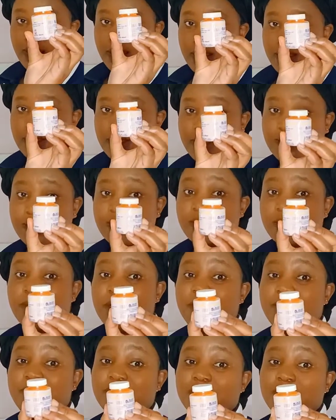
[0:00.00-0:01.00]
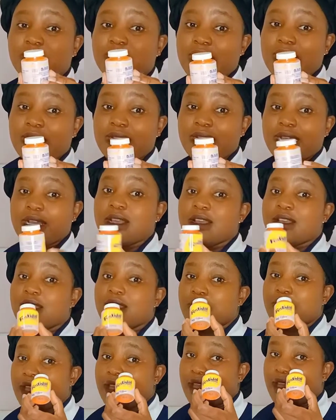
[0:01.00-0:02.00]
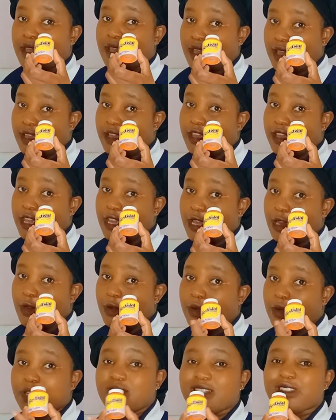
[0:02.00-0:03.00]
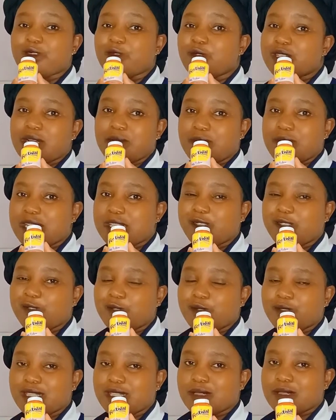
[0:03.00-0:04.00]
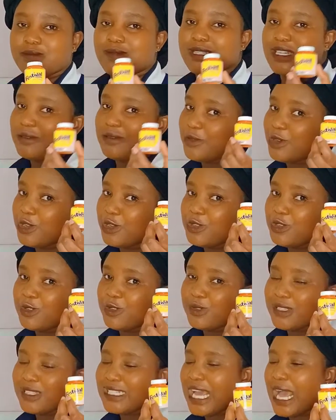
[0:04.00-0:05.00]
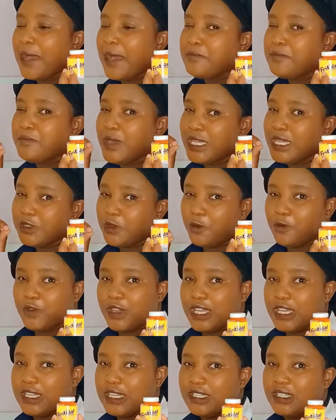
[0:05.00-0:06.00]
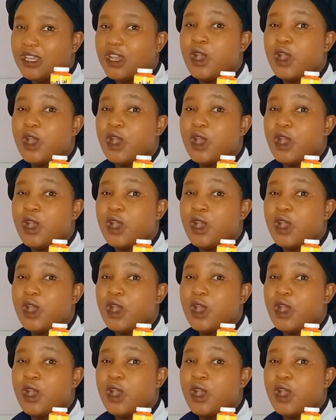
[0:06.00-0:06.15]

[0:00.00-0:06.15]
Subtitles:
This is my food color, egg yellow. It's not a must to use it, but I'm going to use it, a bit of it.